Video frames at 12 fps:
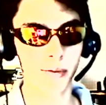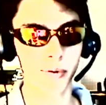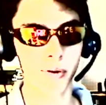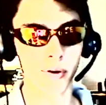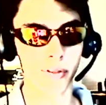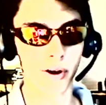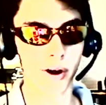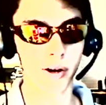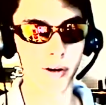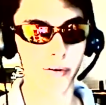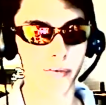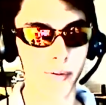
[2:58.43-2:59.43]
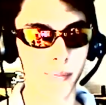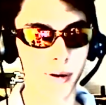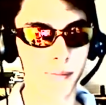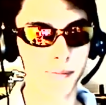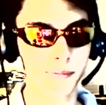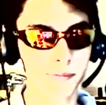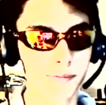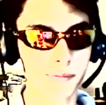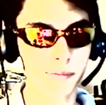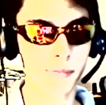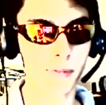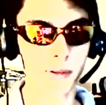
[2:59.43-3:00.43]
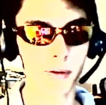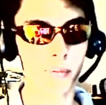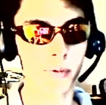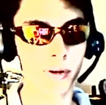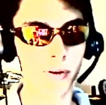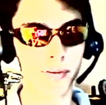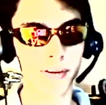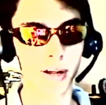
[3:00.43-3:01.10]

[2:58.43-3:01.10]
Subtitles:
record the audio from Windows